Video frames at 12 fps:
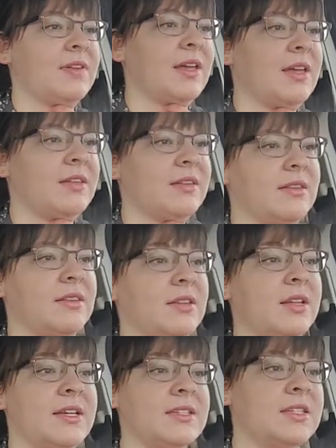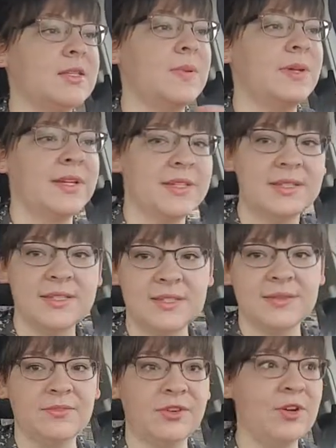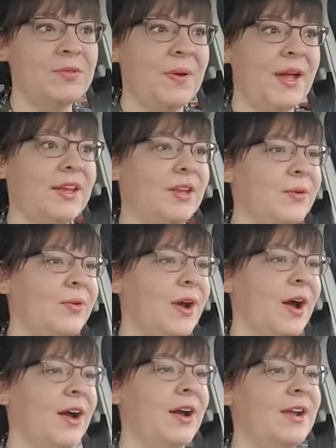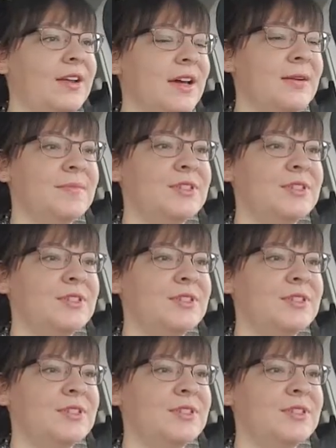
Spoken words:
to get the license plates for my new car.